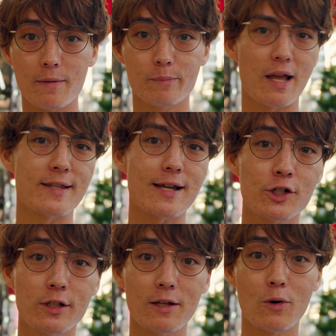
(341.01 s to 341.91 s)
but it's
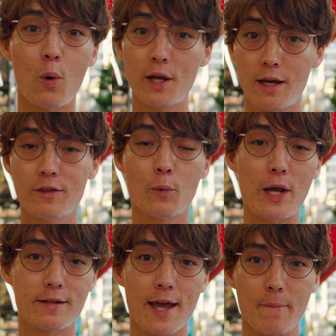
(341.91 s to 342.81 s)
actually only the
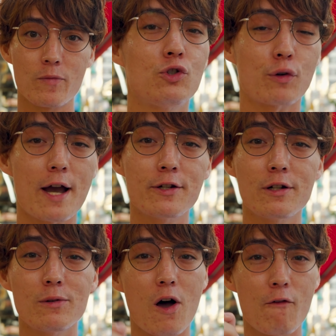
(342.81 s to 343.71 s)
weekday. Try
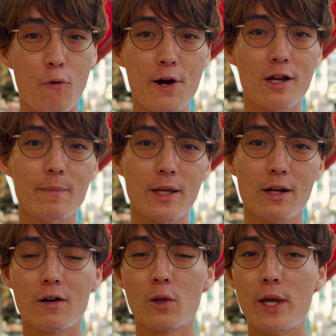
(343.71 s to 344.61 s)
to avoid coming
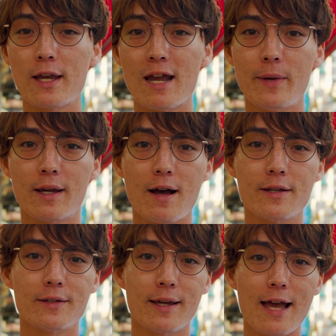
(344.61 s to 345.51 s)
here on the weekend
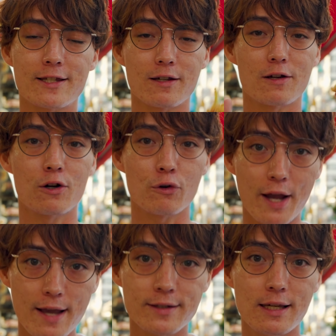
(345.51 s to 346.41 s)
because it gets
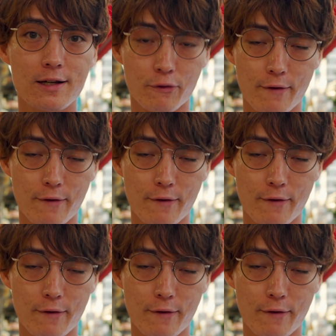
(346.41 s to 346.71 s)
crazy